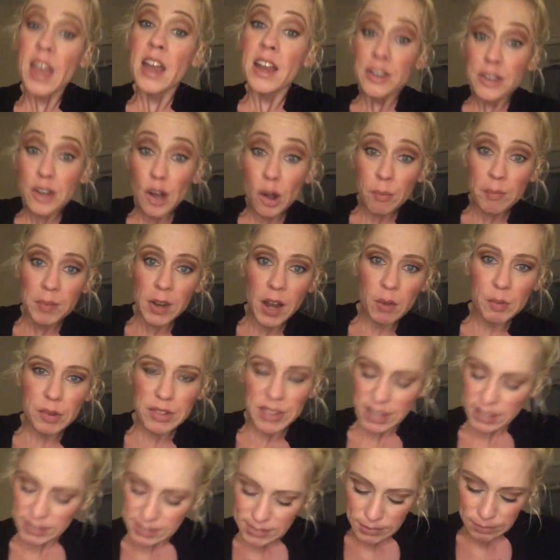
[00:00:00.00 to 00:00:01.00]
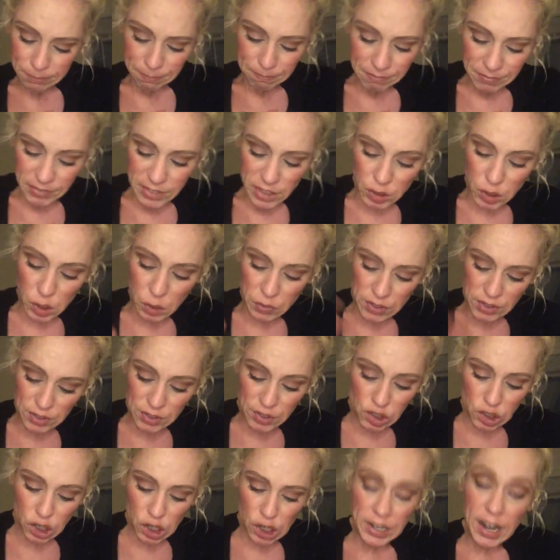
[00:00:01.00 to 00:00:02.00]
Nope, not with this. So this
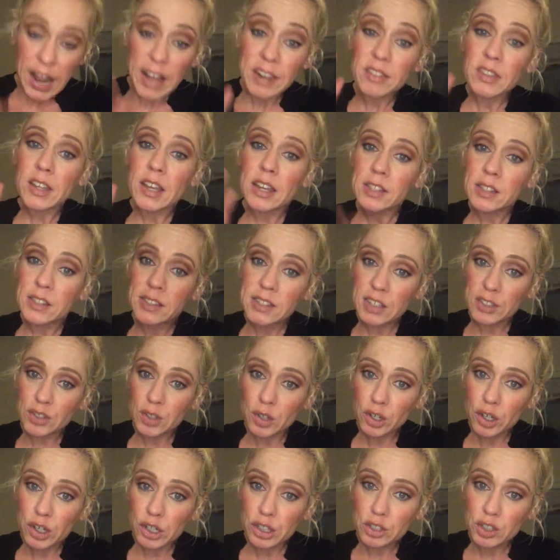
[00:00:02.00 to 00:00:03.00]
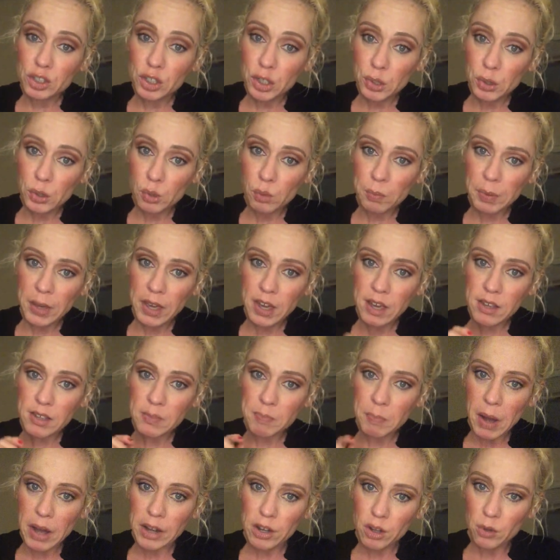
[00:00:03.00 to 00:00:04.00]
is good, and these are good too because
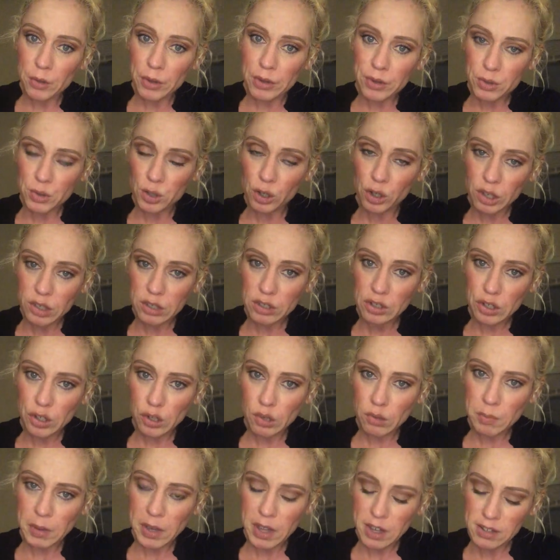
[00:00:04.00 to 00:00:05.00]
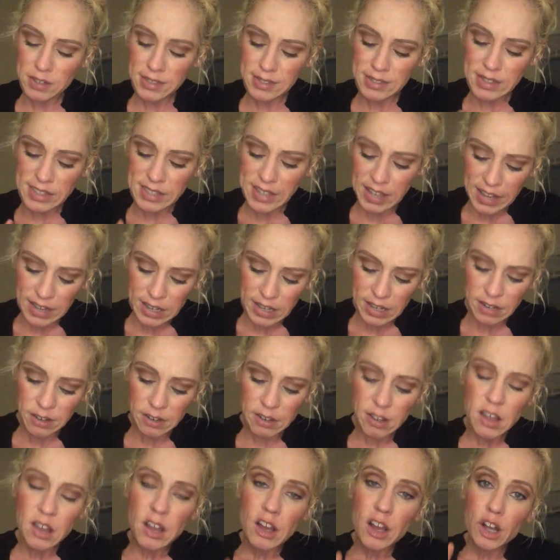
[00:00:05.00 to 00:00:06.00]
body oils are good too because
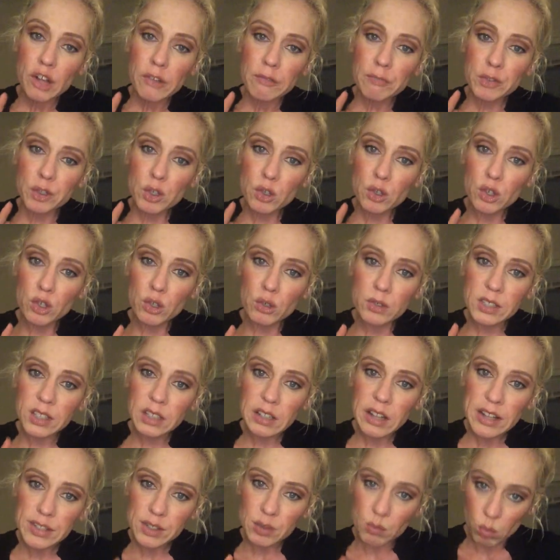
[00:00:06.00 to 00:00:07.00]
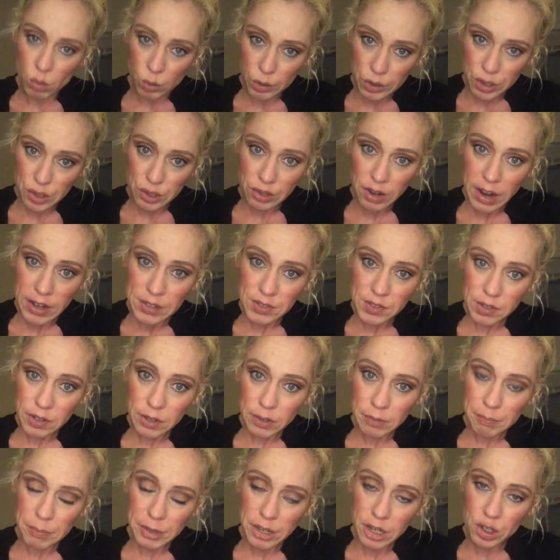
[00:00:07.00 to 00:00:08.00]
then you use less
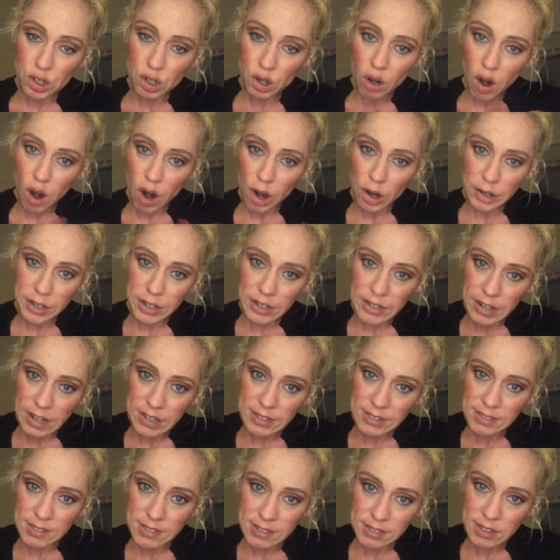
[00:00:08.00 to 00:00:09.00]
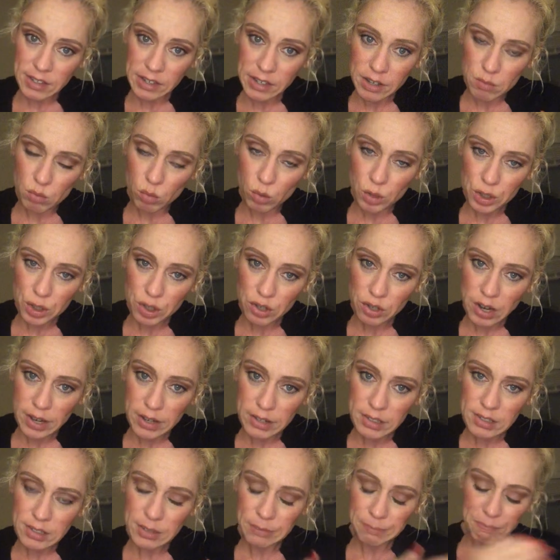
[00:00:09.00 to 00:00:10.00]
moisturizer because you're already nice and slick and
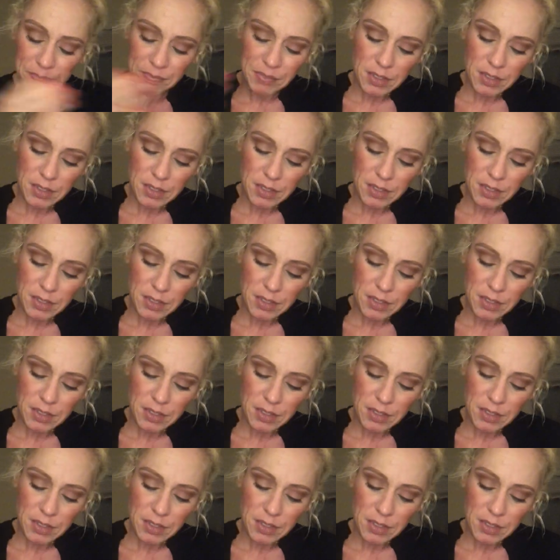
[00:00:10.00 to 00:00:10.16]
moisturized.